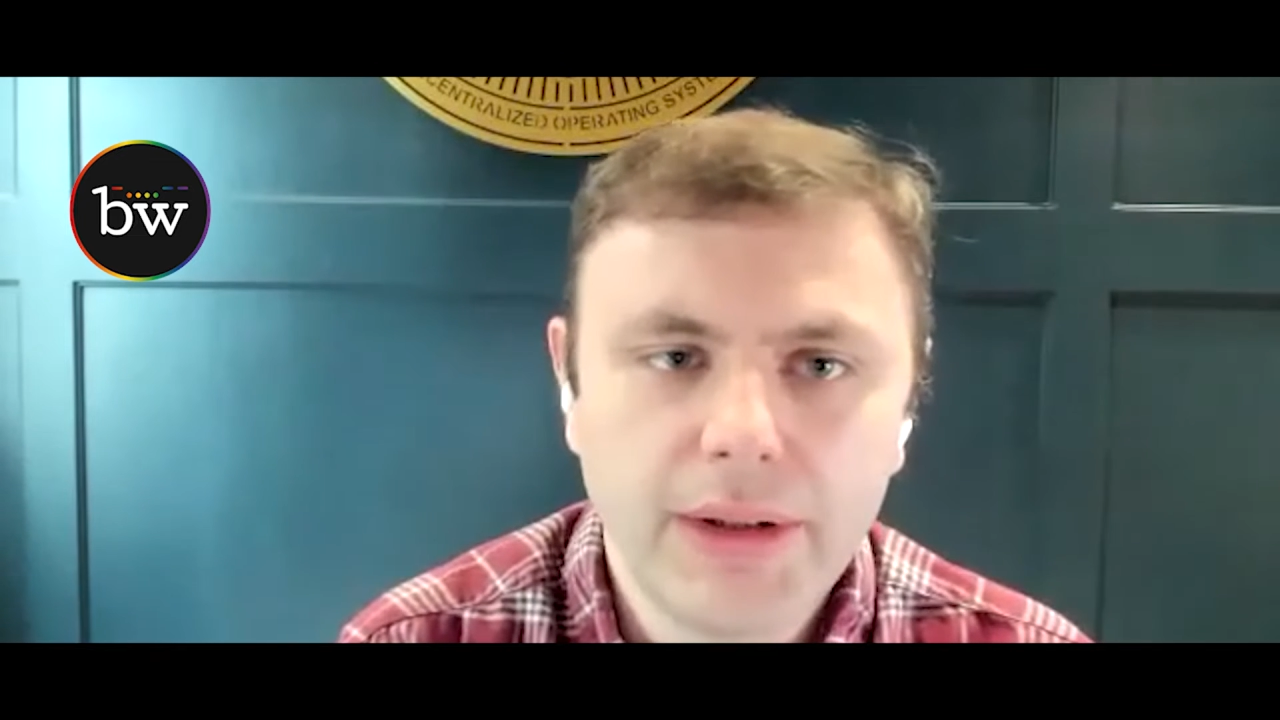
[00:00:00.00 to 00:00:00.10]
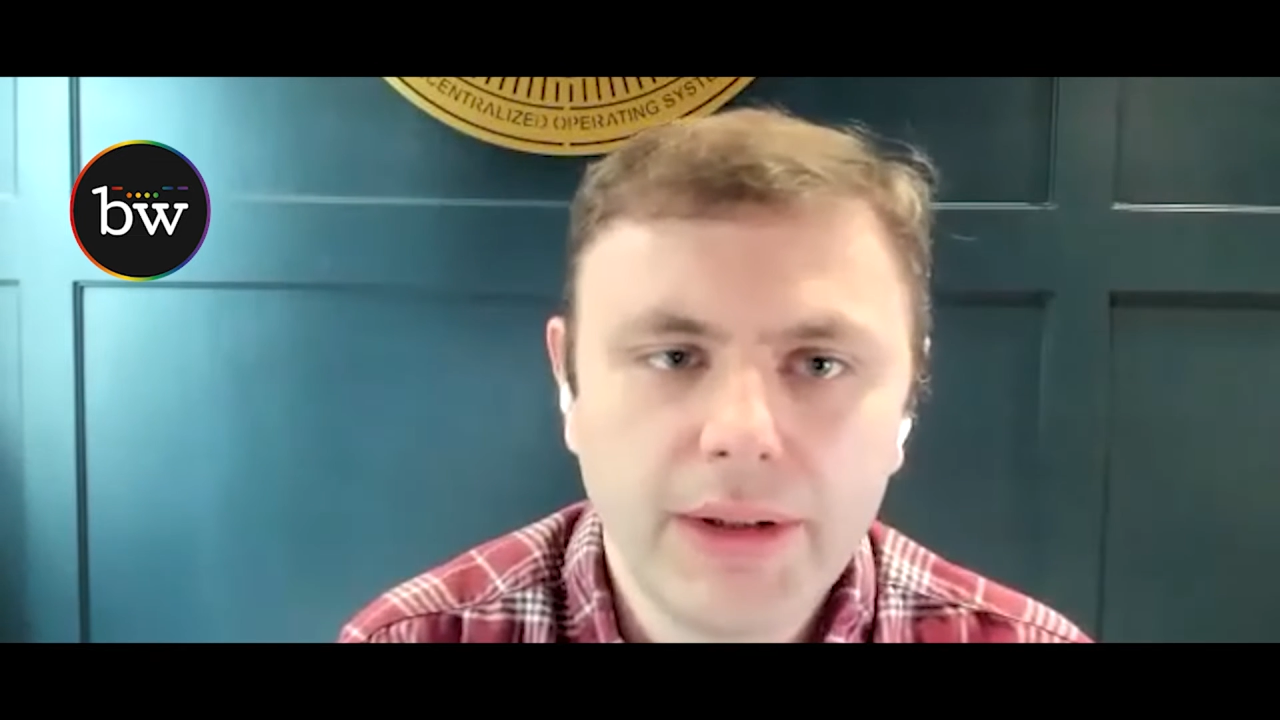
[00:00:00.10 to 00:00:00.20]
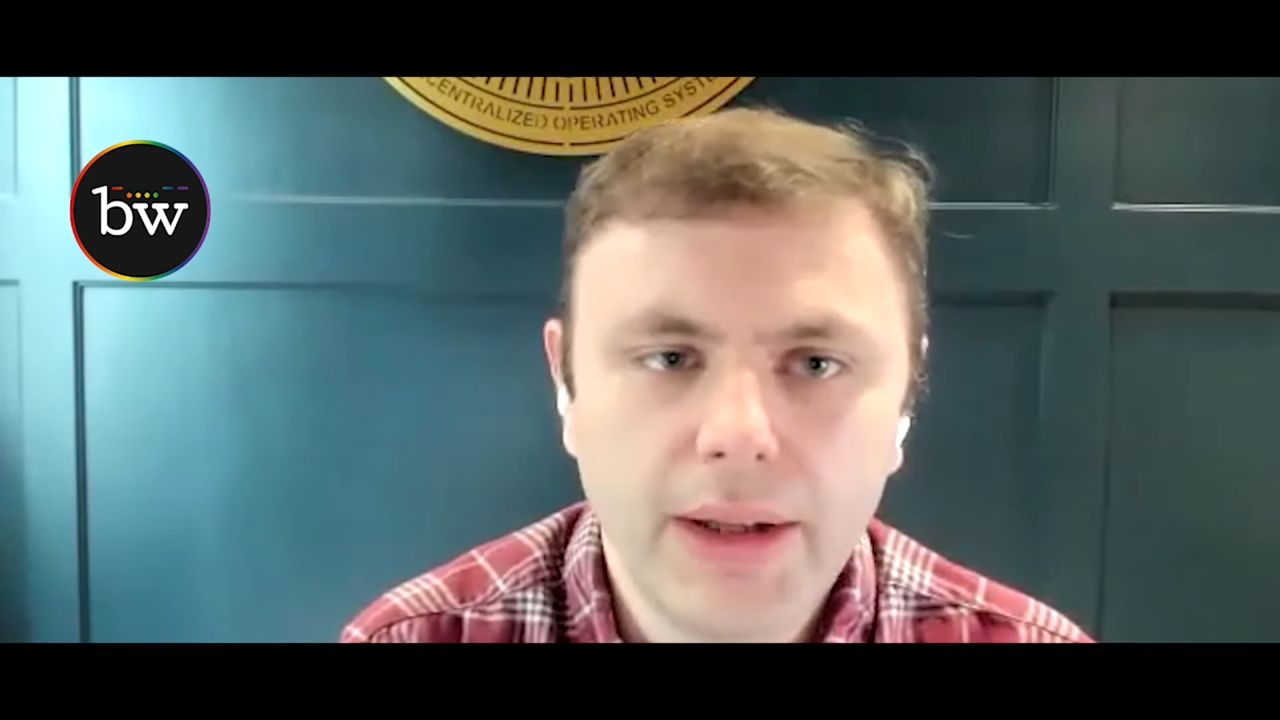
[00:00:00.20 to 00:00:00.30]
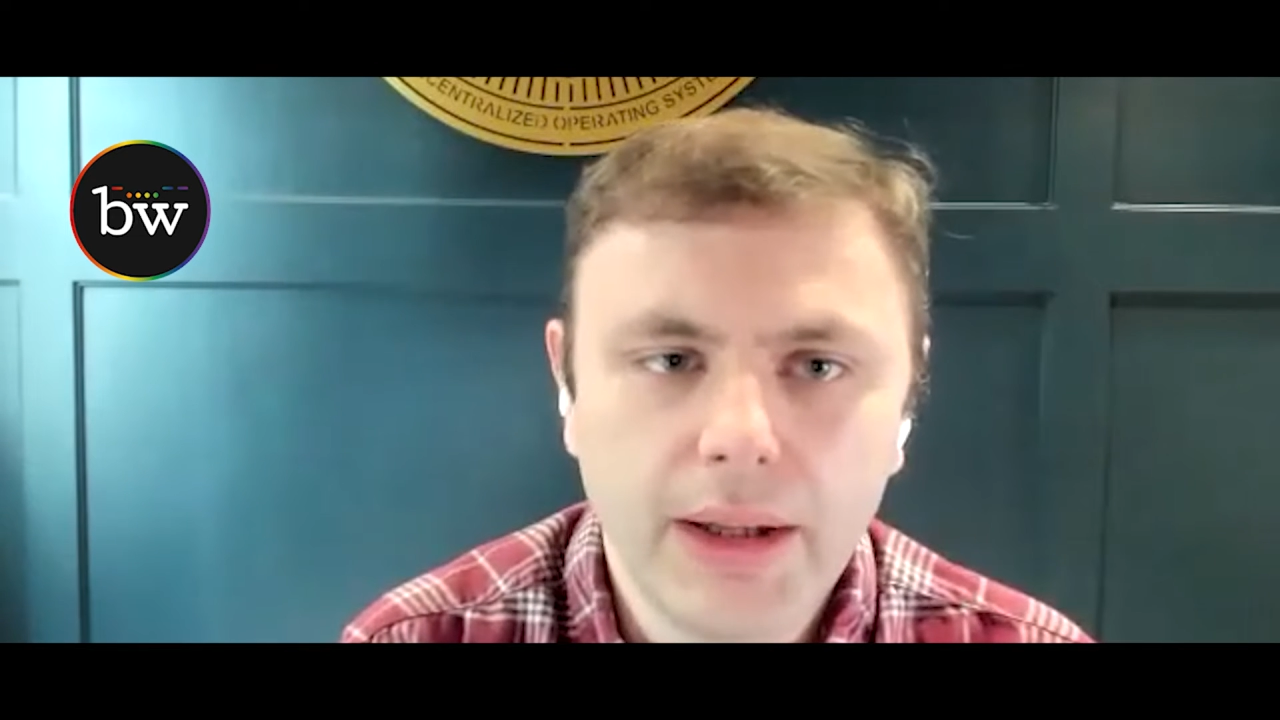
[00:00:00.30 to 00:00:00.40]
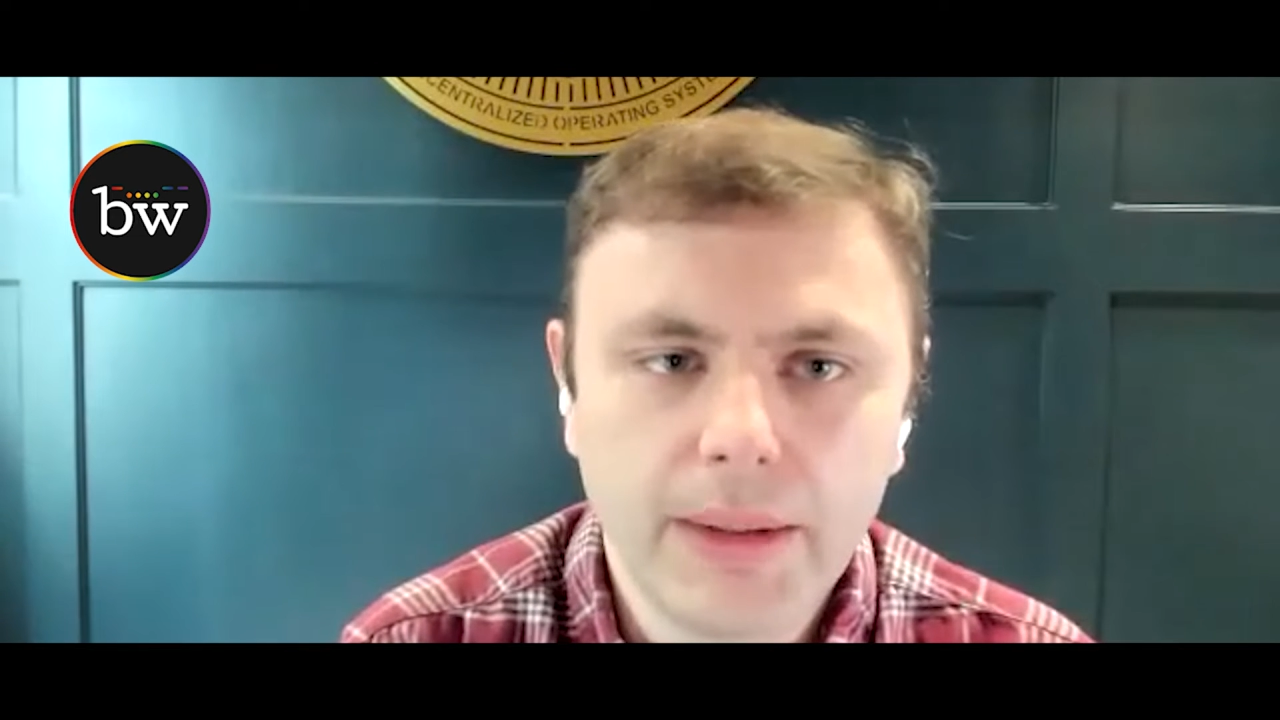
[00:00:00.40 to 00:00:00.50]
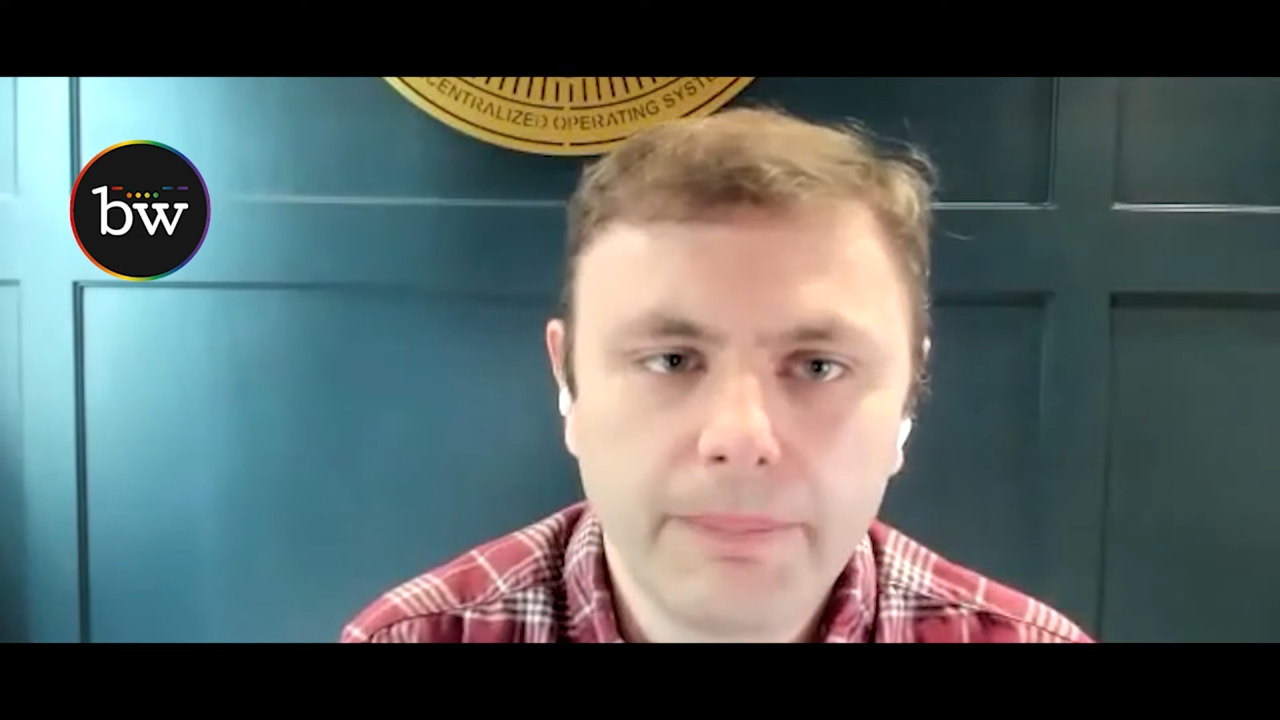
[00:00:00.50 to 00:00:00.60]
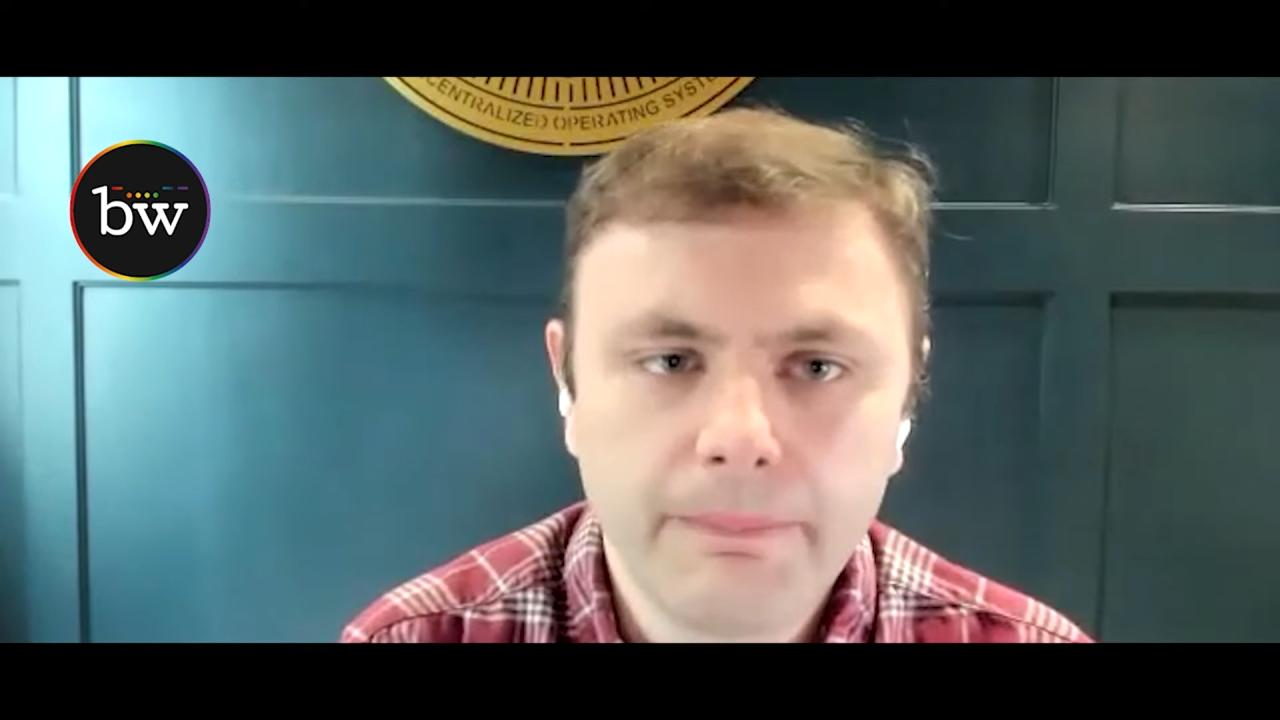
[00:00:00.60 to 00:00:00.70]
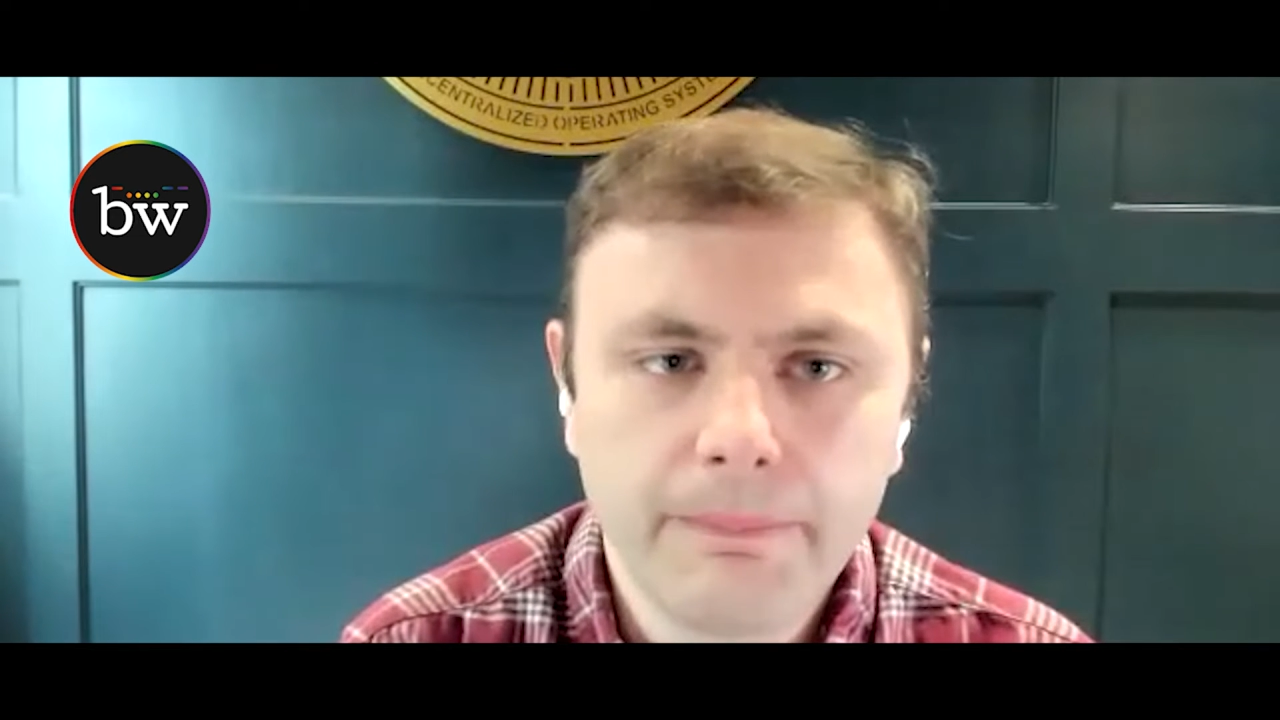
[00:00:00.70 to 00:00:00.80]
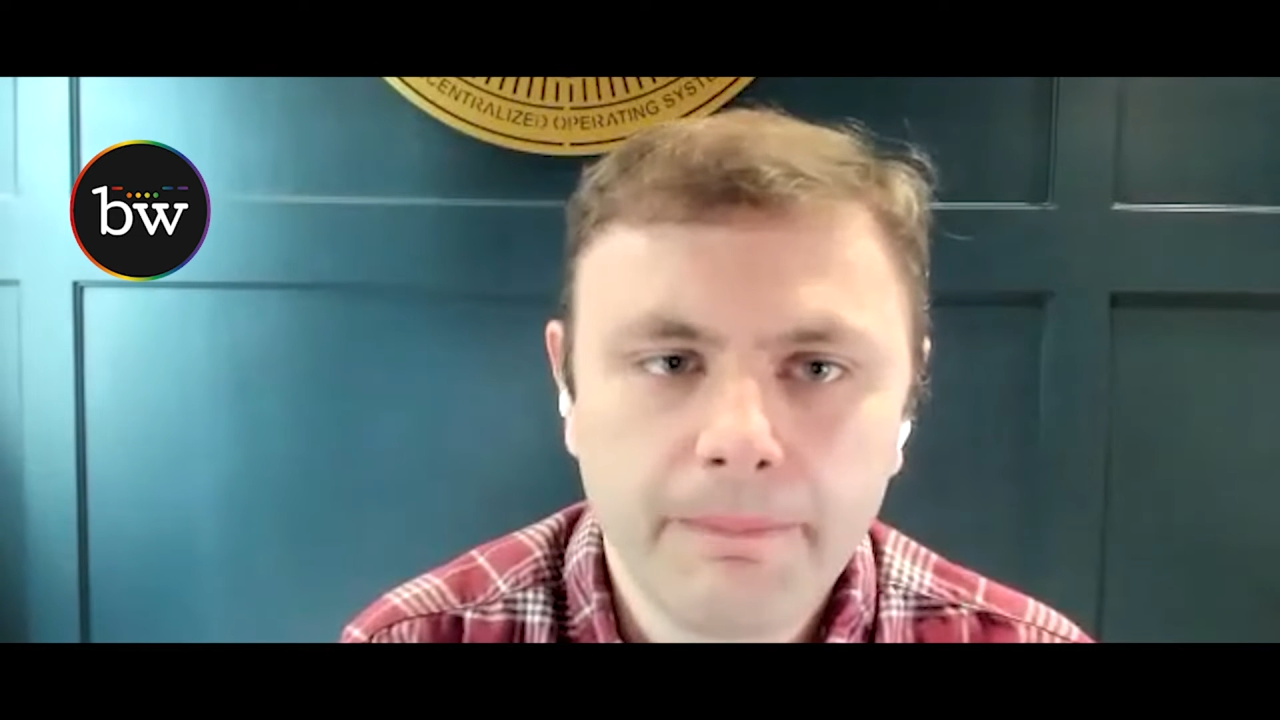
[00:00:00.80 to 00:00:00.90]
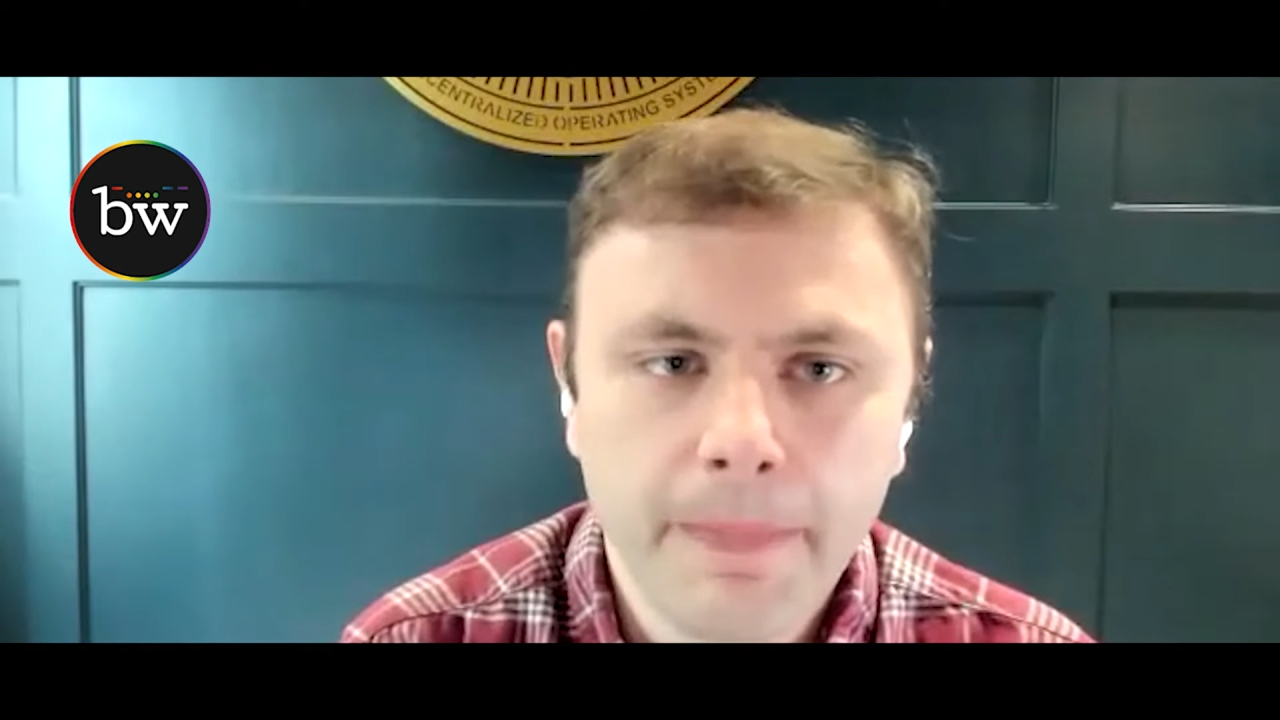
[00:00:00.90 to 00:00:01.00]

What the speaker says: the